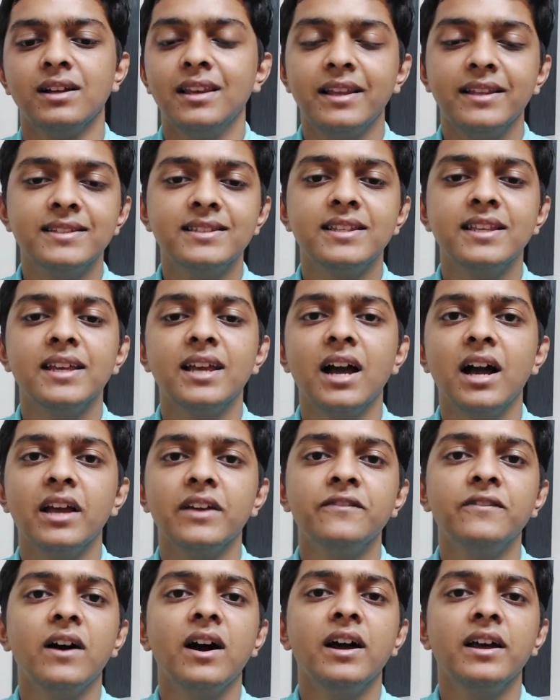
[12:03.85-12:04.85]
Let's say
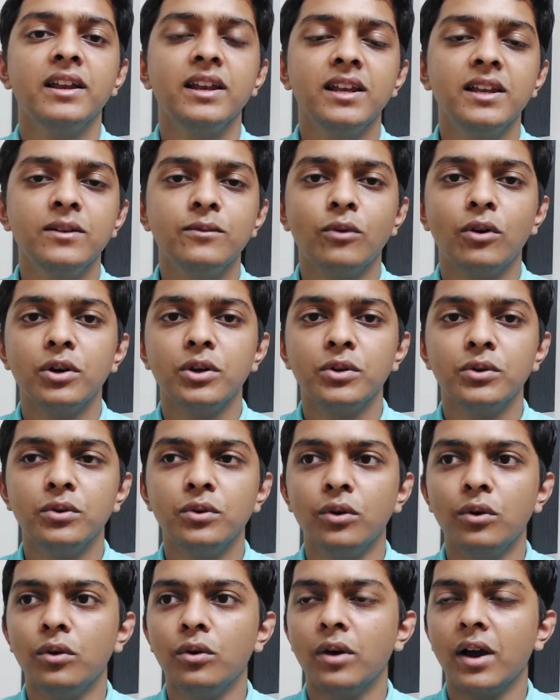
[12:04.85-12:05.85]
if I really want to
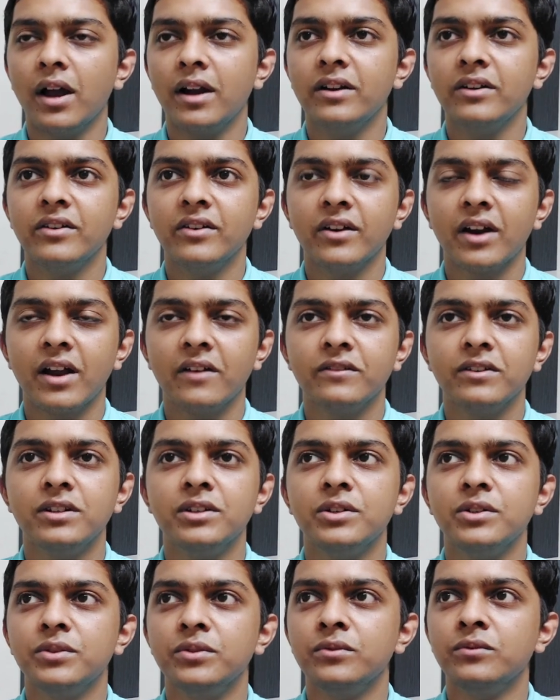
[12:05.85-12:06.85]
go and
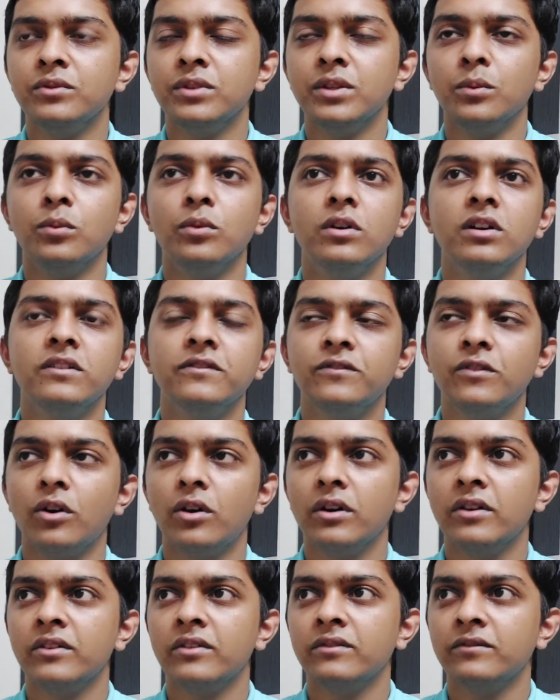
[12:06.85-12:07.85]
travel to the world
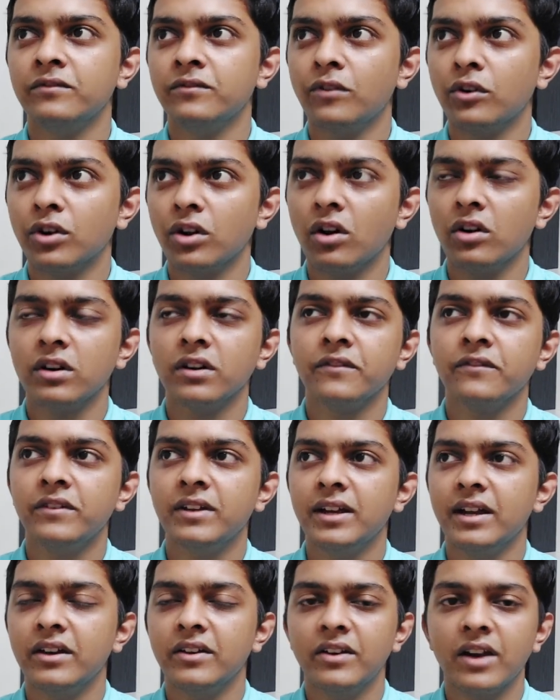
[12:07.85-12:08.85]
for
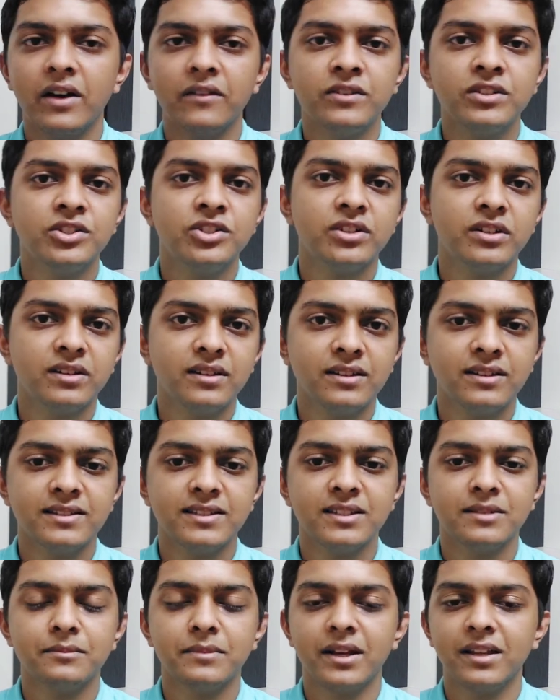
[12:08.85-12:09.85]
photography and travel
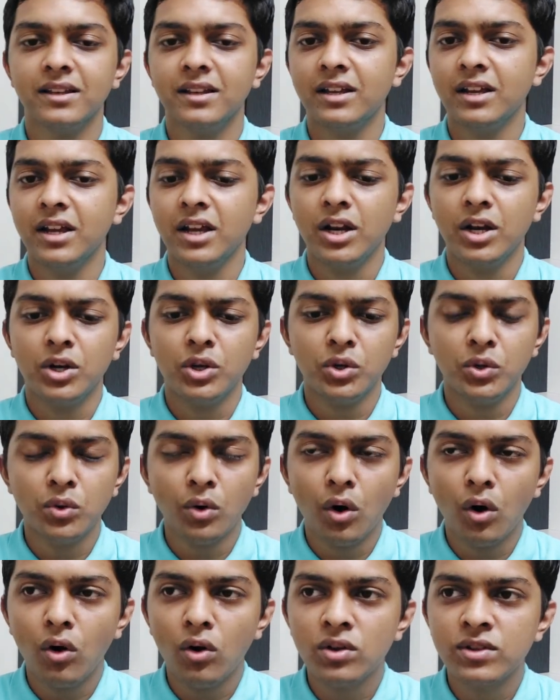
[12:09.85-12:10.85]
journalism and do
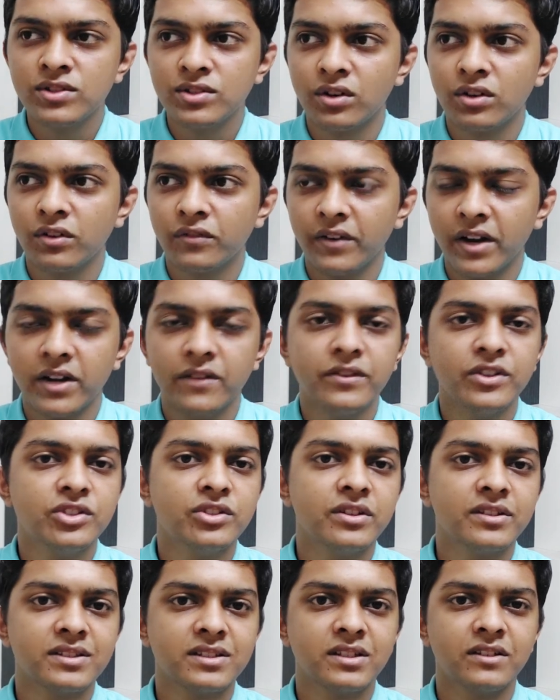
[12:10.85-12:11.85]
all sort of
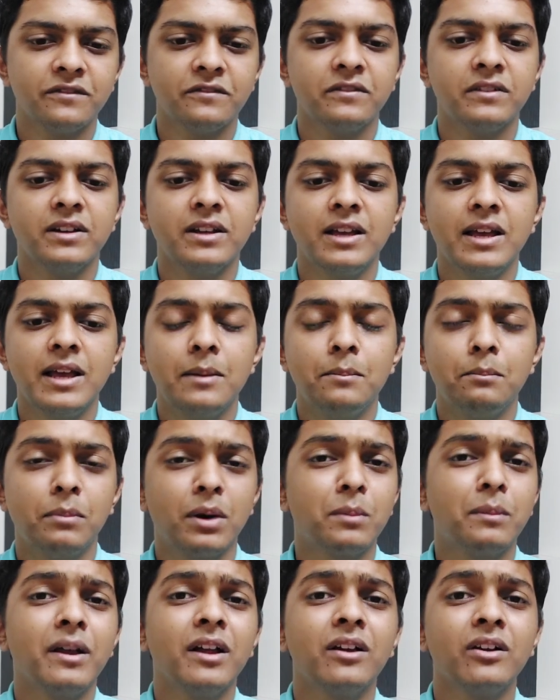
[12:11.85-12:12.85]
adventure stuff,
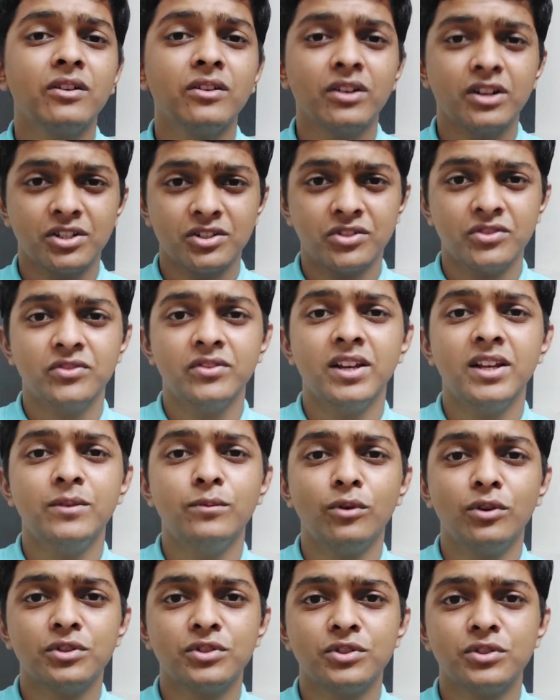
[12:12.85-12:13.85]
but my crush really
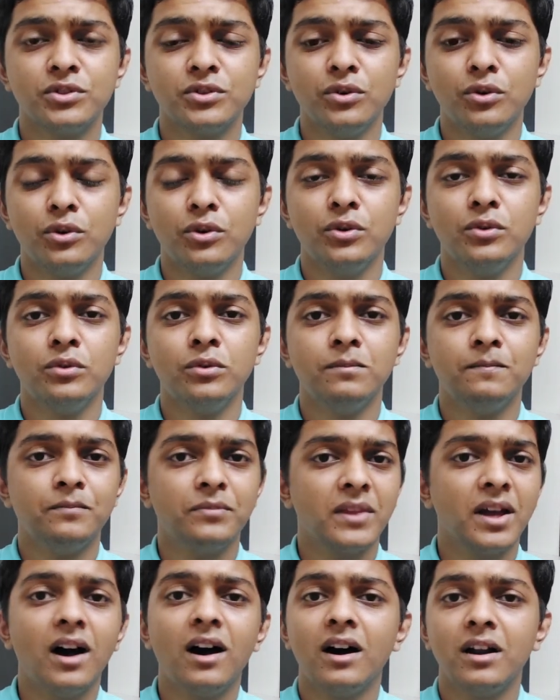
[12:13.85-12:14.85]
wants to go to
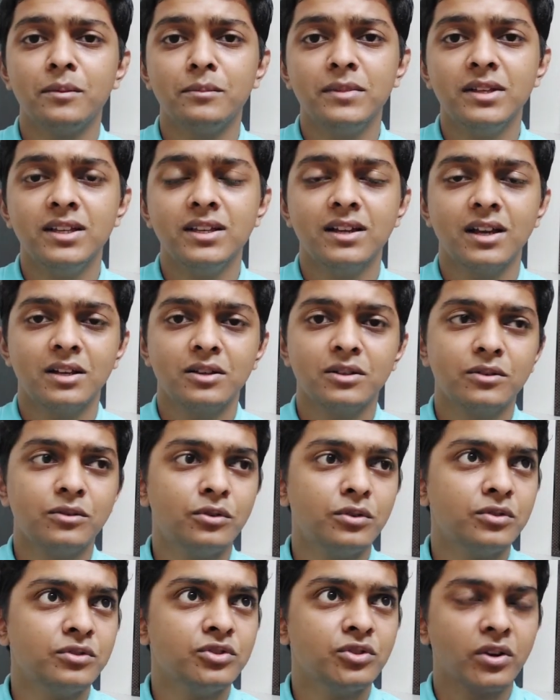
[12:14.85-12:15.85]
army and
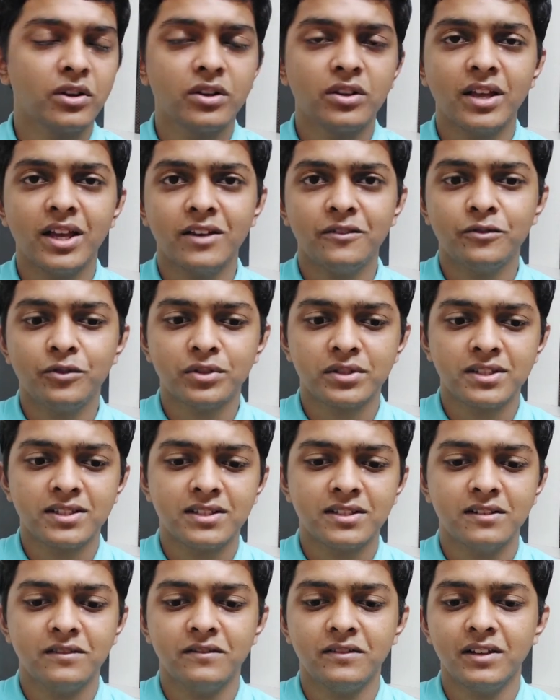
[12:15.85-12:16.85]
go to join the Air Force
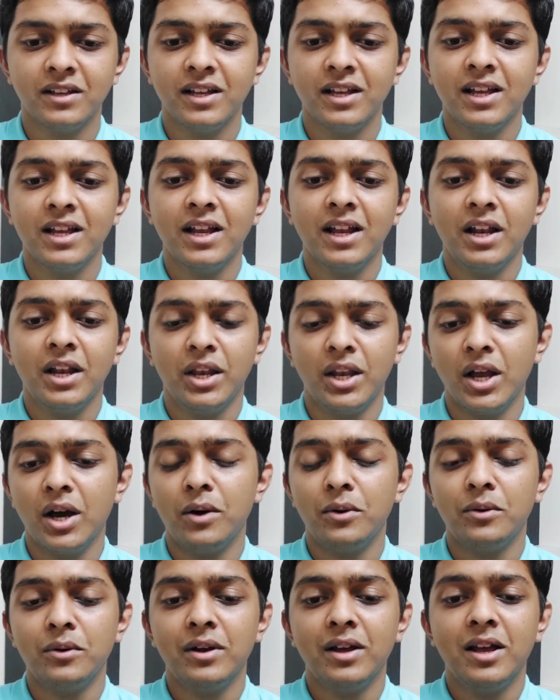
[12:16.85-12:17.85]
itself.
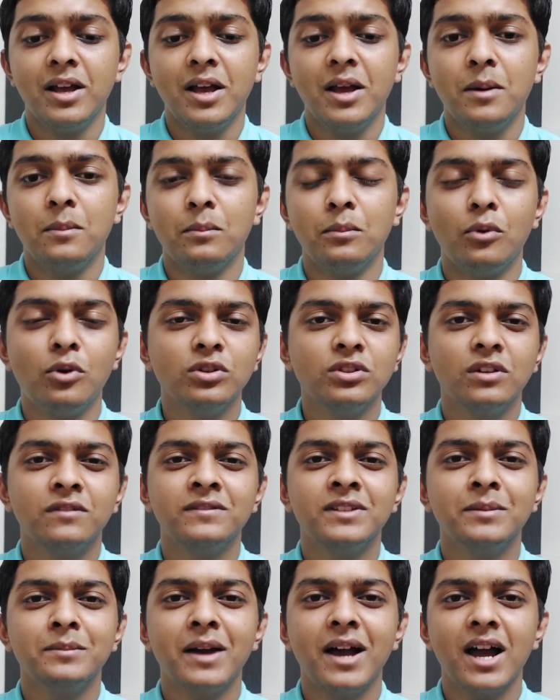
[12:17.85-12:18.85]
Now, both of
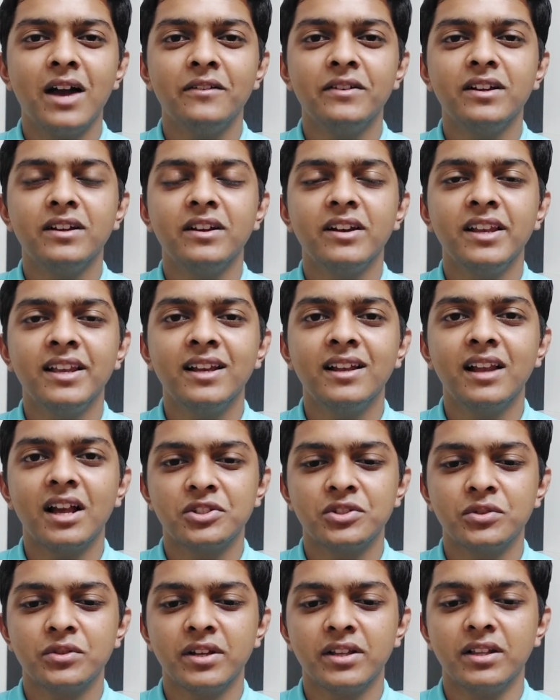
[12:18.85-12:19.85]
them having a really
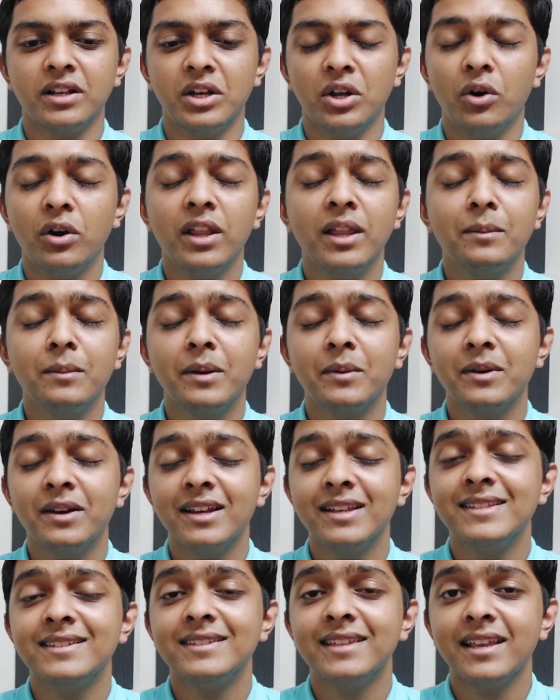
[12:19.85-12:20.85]
clash together. Not that I'm
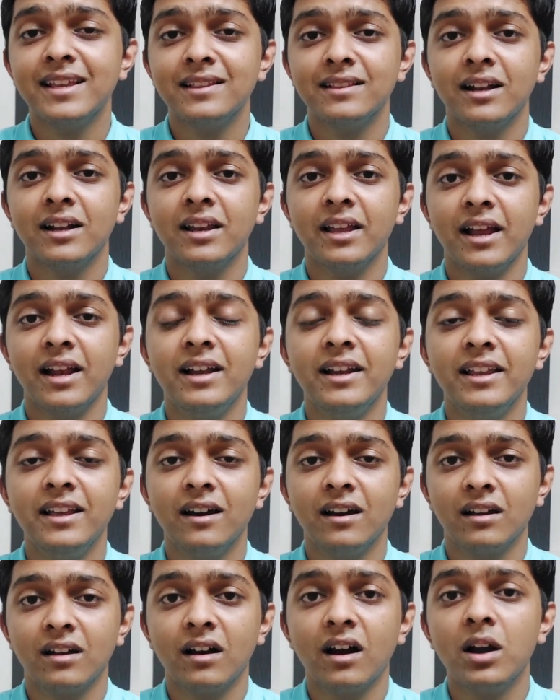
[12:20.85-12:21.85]
really saying that
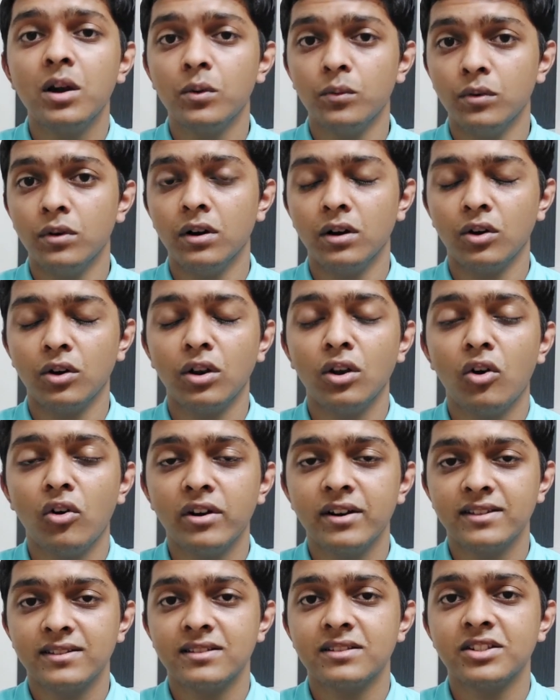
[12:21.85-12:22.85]
LDR can't work or
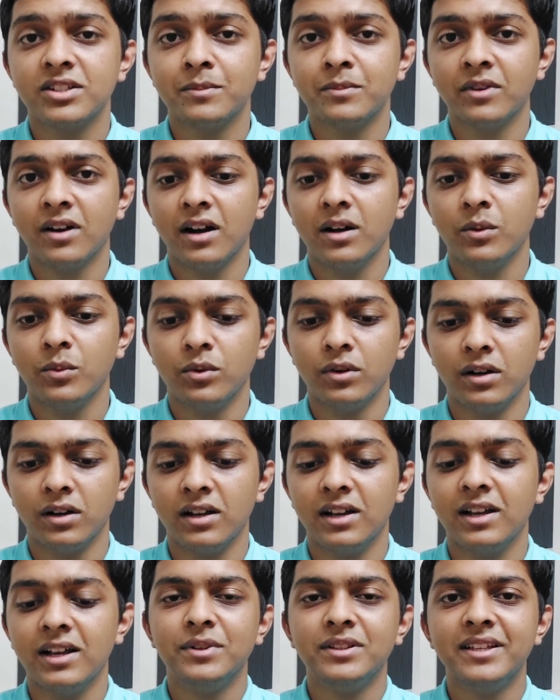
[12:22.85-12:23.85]
long distance can't
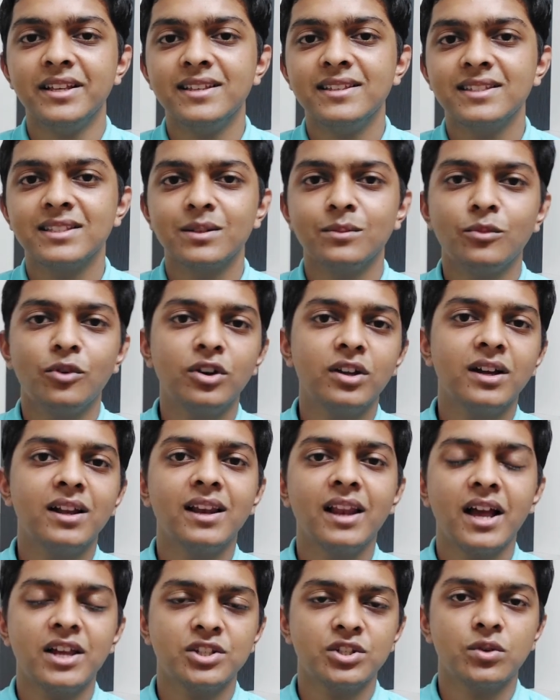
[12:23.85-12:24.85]
work, but there is somewhat a
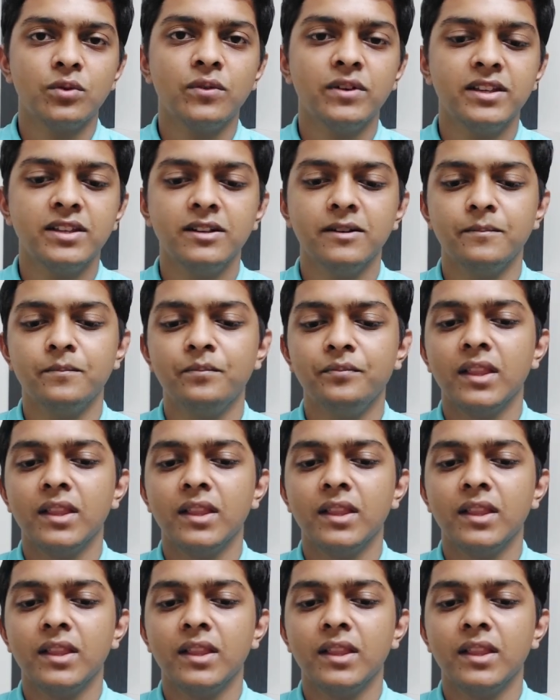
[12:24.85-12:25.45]
clash over here.